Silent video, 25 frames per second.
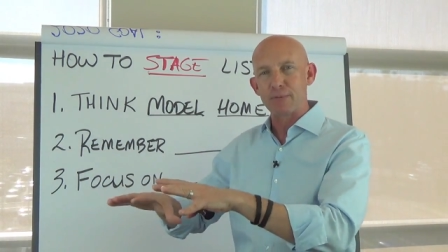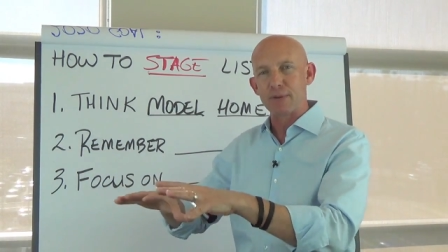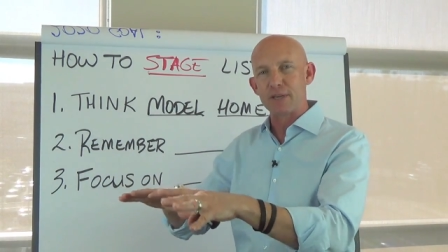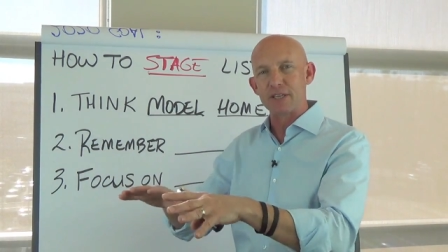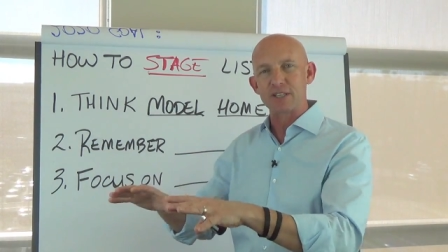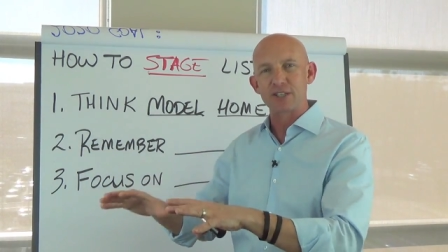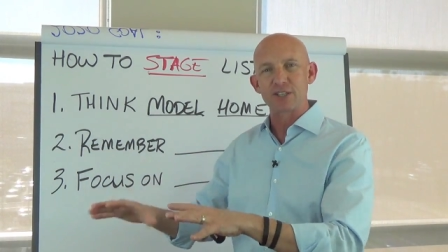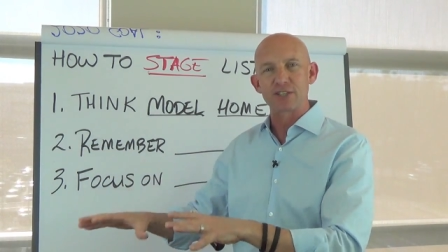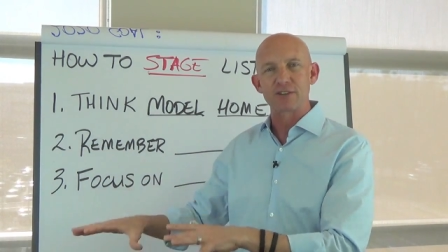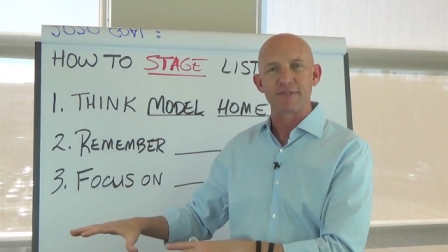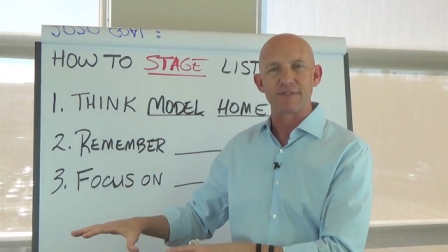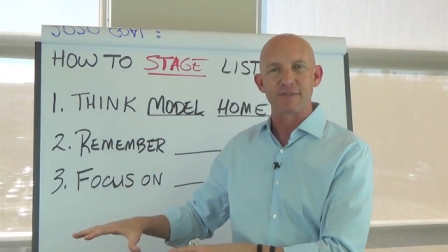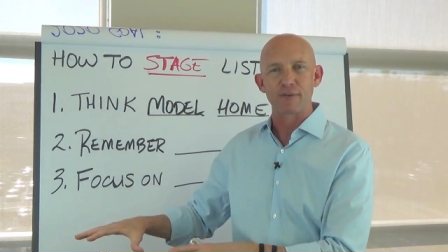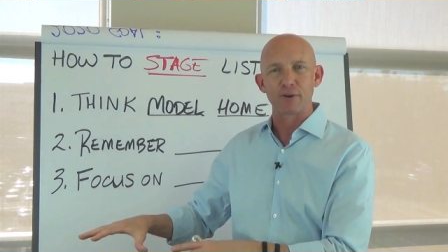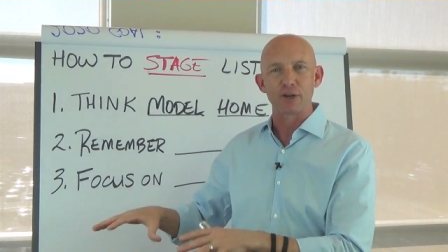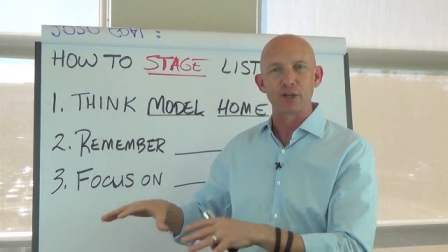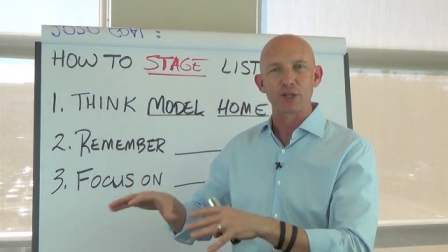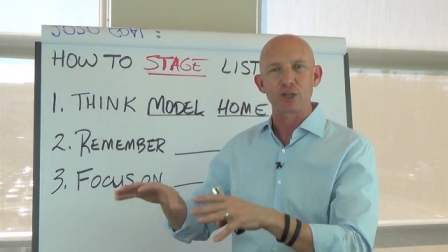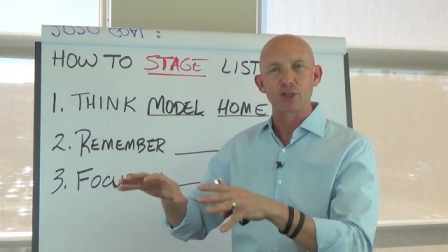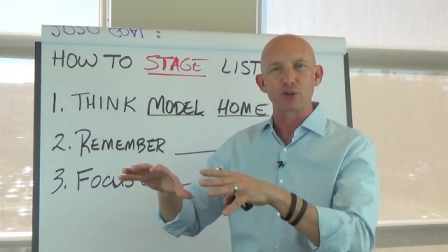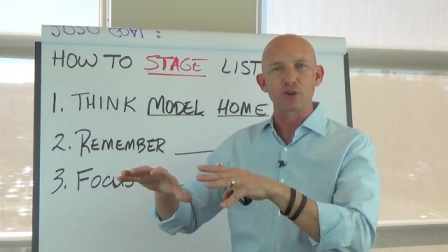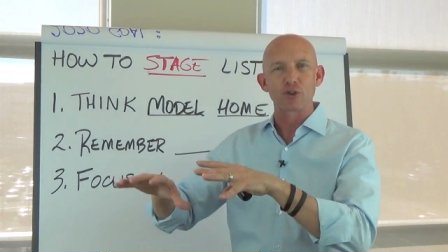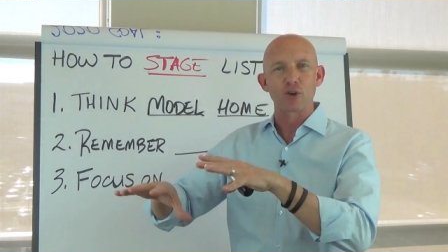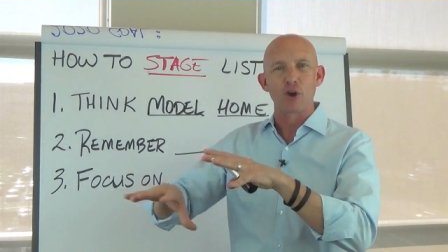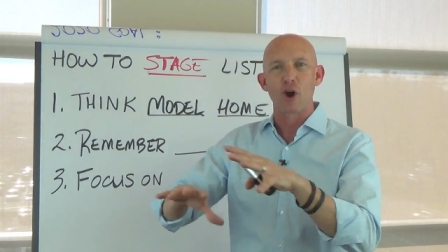pieces of
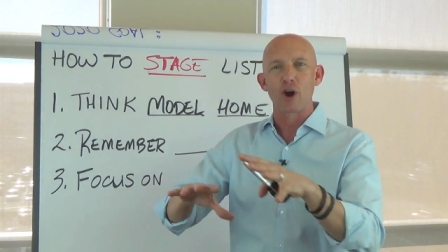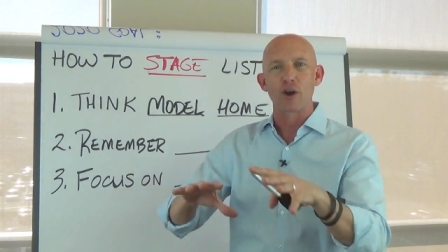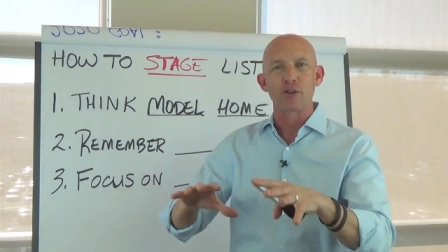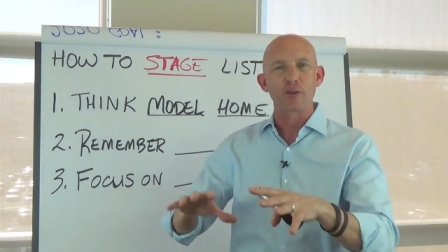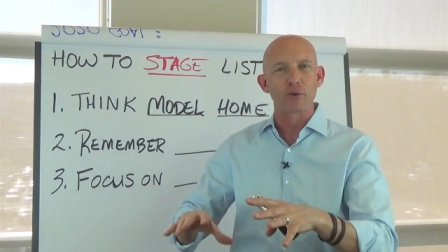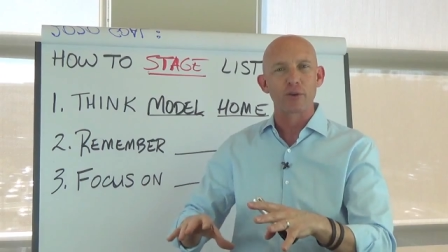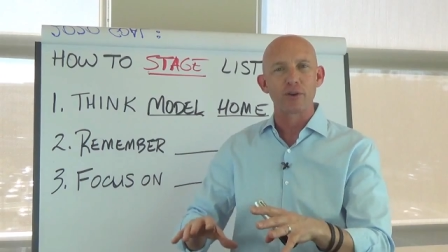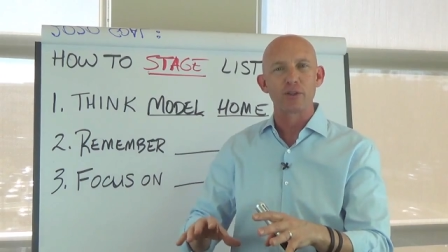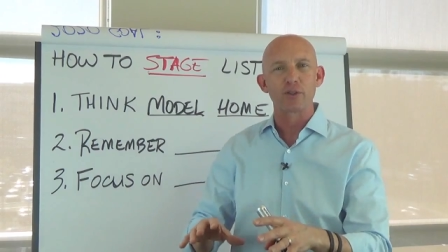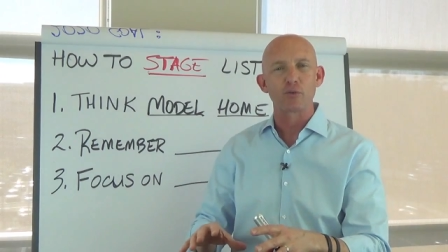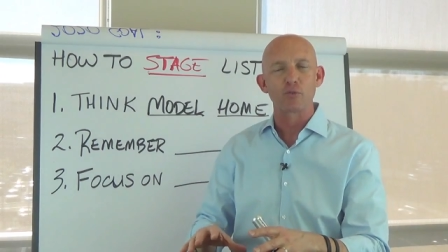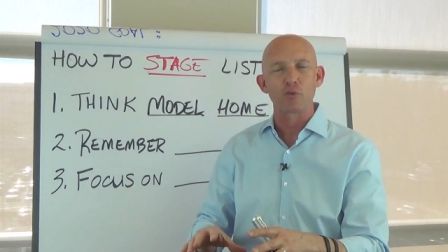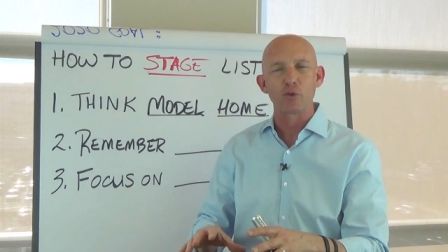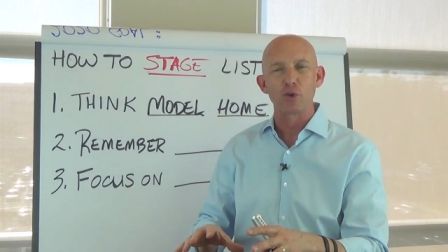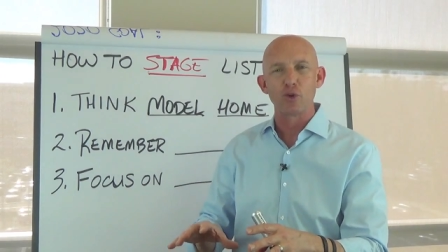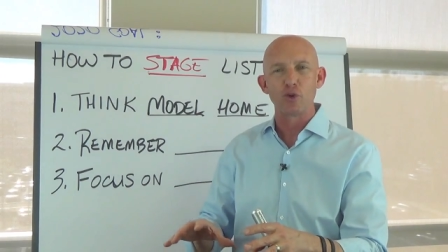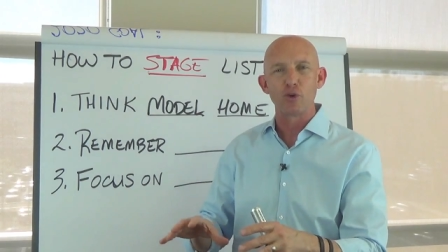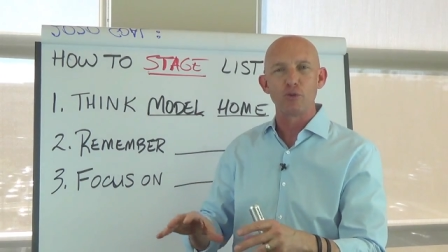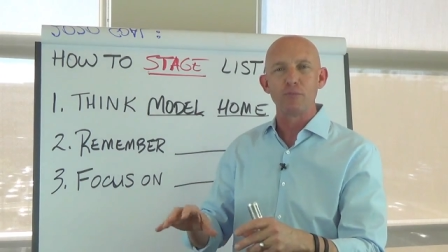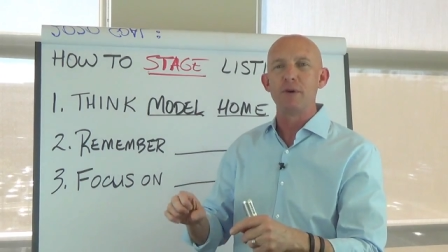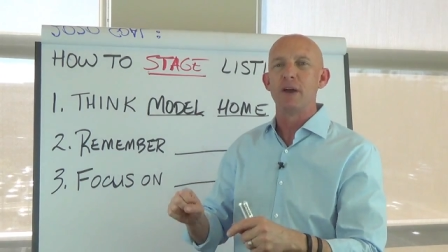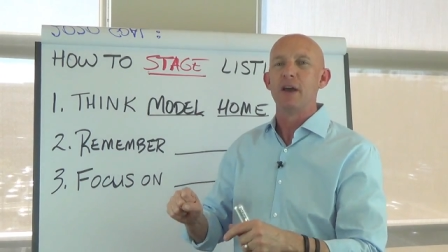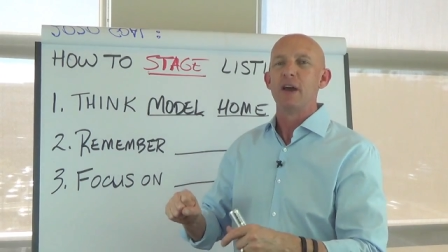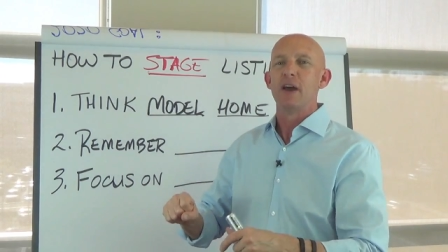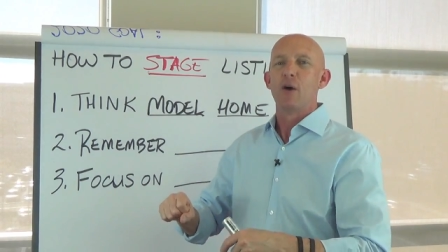furniture are there in the
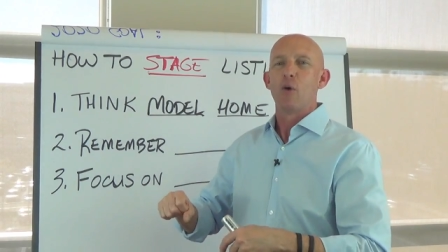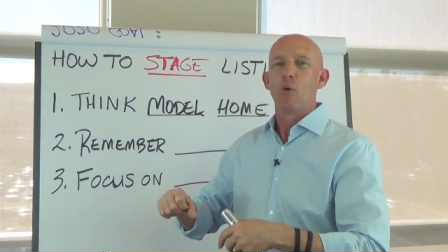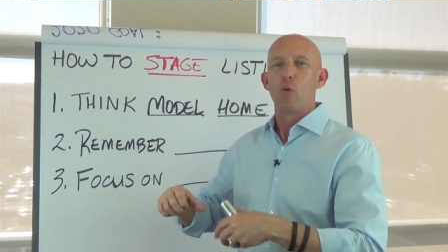room,